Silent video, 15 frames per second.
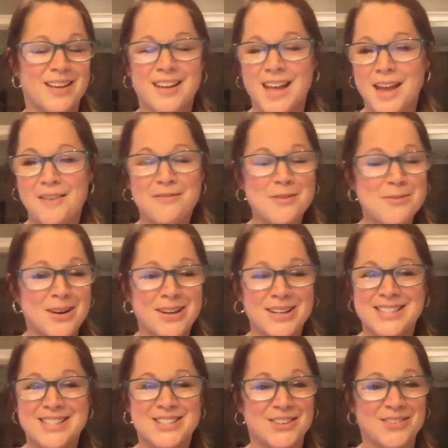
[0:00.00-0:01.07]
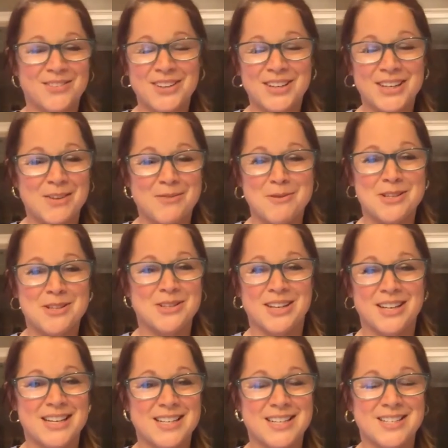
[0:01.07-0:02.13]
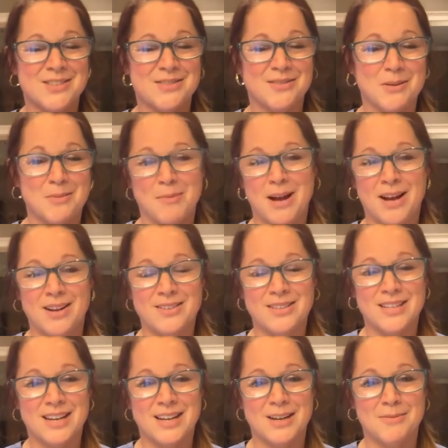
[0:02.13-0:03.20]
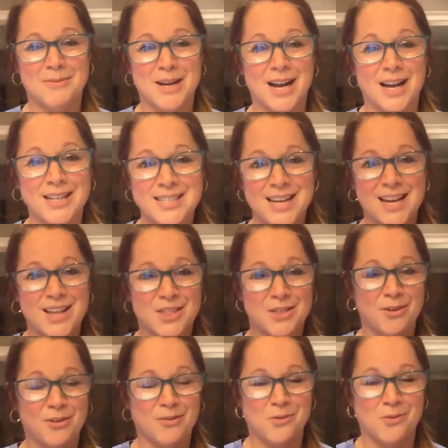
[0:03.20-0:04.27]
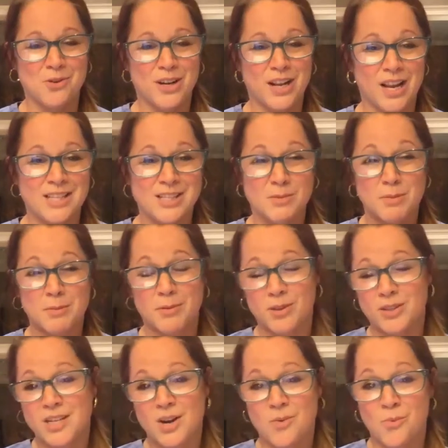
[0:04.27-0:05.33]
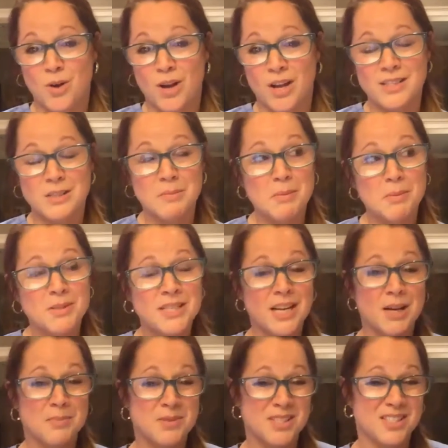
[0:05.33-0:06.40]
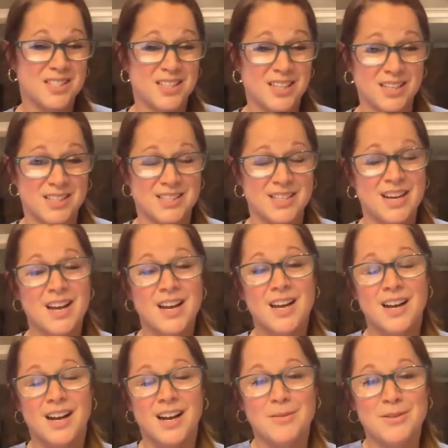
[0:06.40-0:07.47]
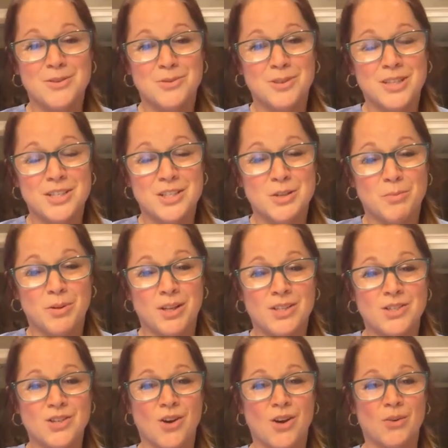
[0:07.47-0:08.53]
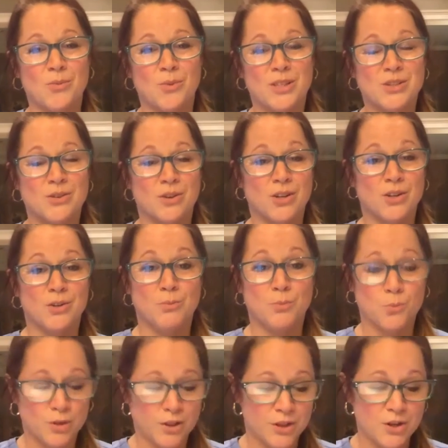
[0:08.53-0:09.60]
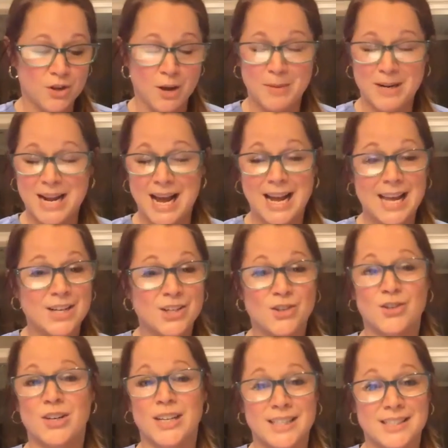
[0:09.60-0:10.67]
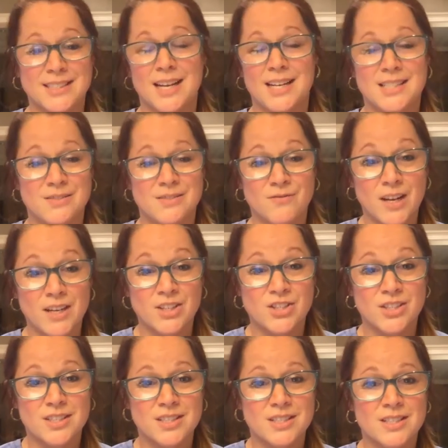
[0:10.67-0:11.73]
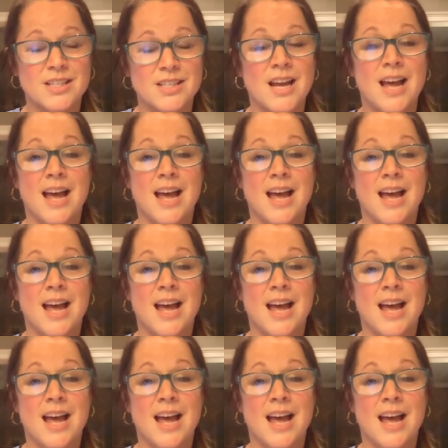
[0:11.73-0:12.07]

Everybody's different and everybody's going to need a different amount. I take 3 to 4 a day. Some people only take 1. Some people take up to 6. It really just depends on what's going on with you. I mean, I had chronic sinus infections.